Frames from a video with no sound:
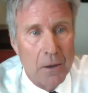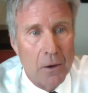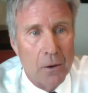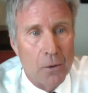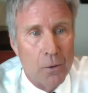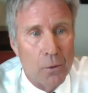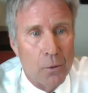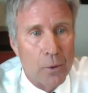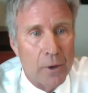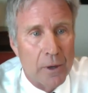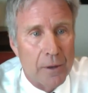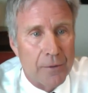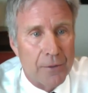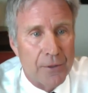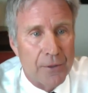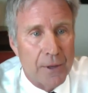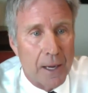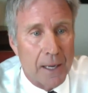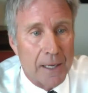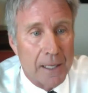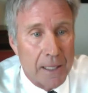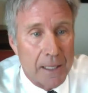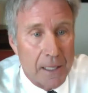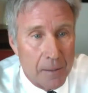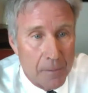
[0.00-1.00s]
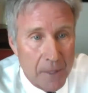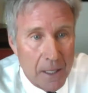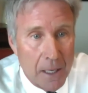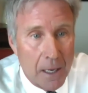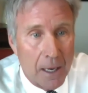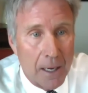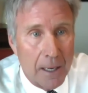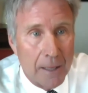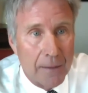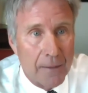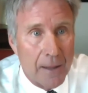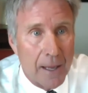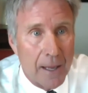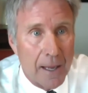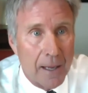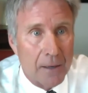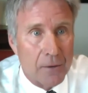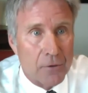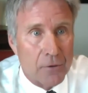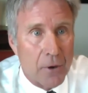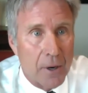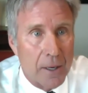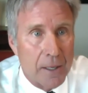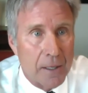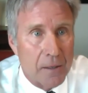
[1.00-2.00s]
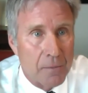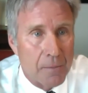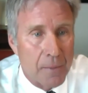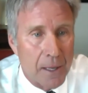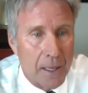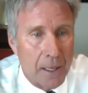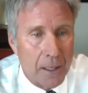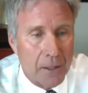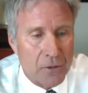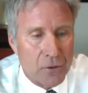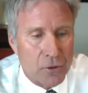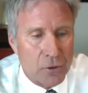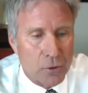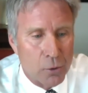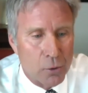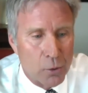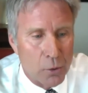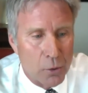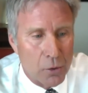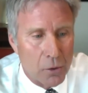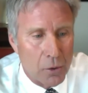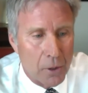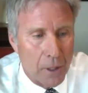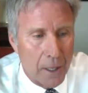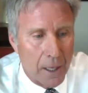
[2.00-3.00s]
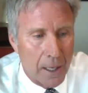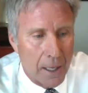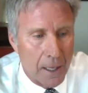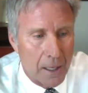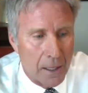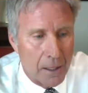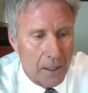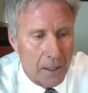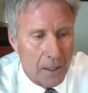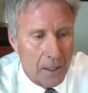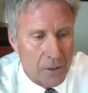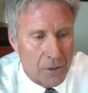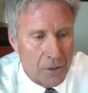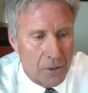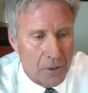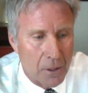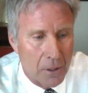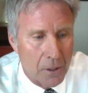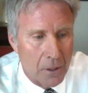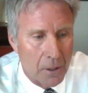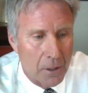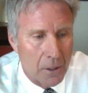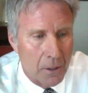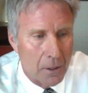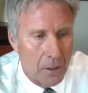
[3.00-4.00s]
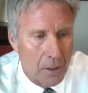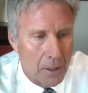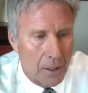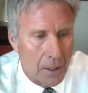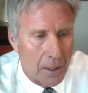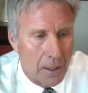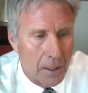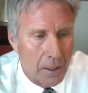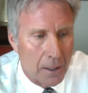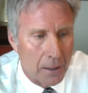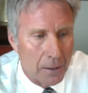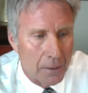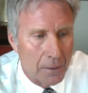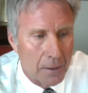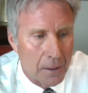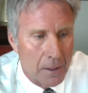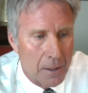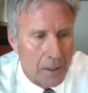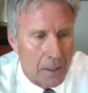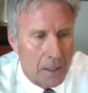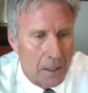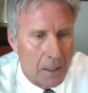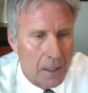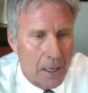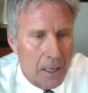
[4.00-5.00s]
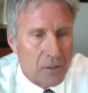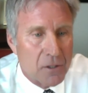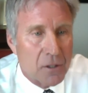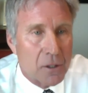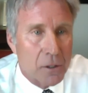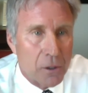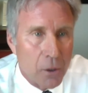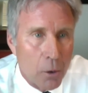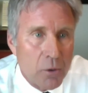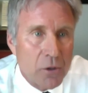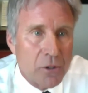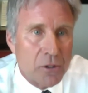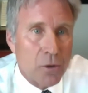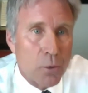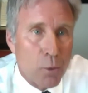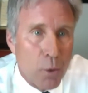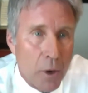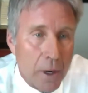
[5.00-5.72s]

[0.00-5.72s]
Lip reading: with the idea behind that, trying to make school as close to what it